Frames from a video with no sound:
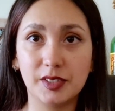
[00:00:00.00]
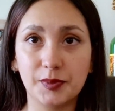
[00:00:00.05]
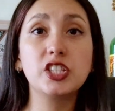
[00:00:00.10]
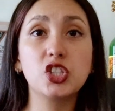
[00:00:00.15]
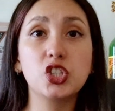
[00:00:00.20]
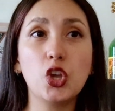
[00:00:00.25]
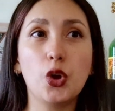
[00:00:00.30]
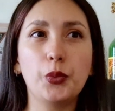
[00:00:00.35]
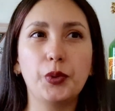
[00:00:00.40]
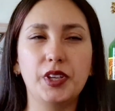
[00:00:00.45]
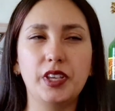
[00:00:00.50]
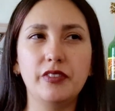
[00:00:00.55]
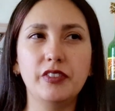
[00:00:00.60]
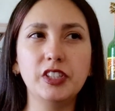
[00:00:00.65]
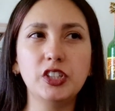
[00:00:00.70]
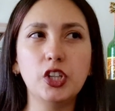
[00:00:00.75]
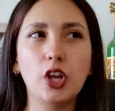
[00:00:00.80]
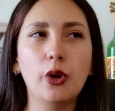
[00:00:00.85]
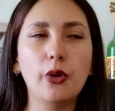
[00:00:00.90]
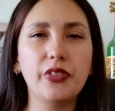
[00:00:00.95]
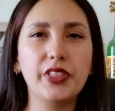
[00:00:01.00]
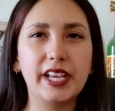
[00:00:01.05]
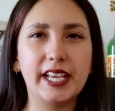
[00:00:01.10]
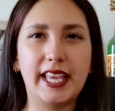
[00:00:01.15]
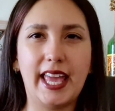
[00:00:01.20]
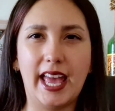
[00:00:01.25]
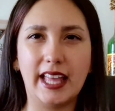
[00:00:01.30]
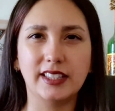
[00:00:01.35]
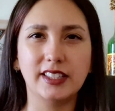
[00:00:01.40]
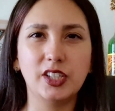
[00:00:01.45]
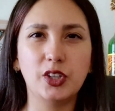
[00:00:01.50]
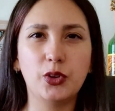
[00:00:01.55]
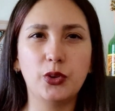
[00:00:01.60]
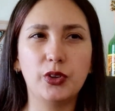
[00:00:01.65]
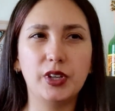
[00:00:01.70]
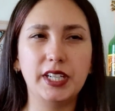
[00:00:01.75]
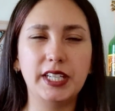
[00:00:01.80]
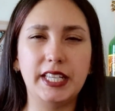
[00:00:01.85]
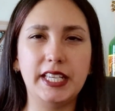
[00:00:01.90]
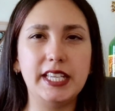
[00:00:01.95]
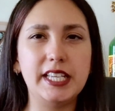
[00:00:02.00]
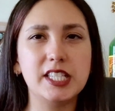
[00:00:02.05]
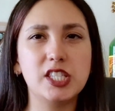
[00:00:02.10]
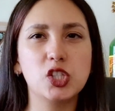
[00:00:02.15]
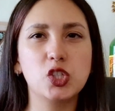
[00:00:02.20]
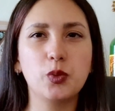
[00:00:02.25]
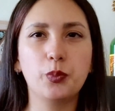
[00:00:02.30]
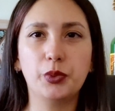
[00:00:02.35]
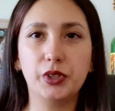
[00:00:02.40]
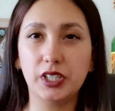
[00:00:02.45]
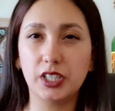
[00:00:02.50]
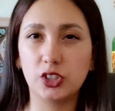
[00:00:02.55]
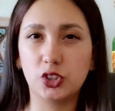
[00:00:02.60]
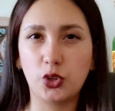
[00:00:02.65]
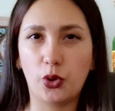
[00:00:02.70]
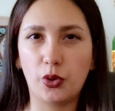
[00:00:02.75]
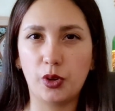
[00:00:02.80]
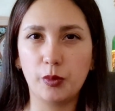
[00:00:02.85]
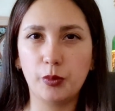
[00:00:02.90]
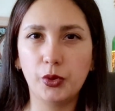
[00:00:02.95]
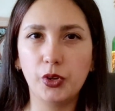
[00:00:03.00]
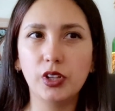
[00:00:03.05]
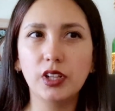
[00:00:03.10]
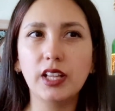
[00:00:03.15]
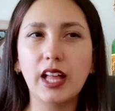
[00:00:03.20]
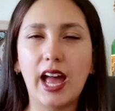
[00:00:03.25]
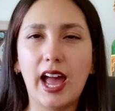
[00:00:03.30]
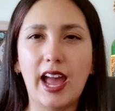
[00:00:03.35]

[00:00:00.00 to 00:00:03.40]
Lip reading: So even though the candy corn is super adorable,